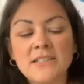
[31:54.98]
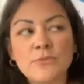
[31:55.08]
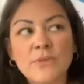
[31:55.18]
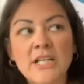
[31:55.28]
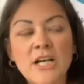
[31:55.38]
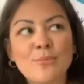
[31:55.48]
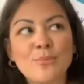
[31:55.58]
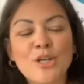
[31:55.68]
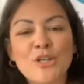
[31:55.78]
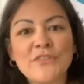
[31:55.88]
When
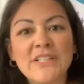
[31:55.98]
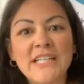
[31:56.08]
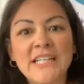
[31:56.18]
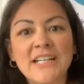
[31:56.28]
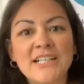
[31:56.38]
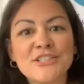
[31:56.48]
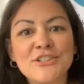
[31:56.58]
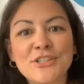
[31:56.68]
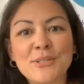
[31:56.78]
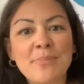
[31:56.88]
COVID hit, I
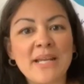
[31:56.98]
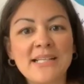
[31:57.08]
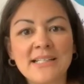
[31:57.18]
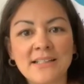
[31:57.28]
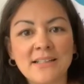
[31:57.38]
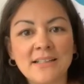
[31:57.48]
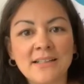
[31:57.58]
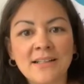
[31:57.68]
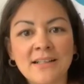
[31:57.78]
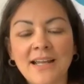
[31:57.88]
started baking
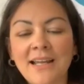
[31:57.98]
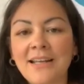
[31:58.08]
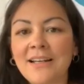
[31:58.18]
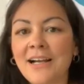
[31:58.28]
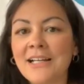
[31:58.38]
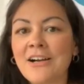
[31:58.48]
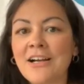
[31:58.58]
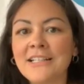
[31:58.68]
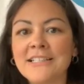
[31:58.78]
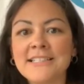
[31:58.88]
and I
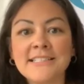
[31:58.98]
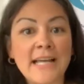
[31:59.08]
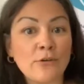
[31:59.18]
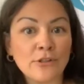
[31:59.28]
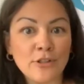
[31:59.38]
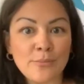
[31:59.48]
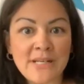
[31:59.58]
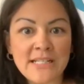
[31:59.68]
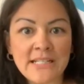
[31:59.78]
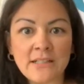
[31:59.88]
got into sourdough
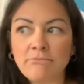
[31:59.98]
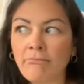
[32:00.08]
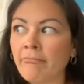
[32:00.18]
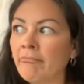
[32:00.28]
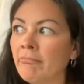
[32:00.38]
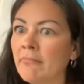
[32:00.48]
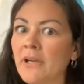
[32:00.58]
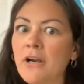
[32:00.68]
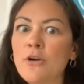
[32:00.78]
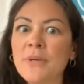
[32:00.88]
baking.
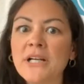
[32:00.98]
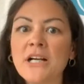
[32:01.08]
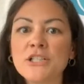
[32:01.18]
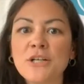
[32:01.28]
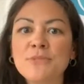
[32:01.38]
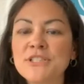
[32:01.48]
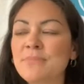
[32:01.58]
Oh my gosh, I'm just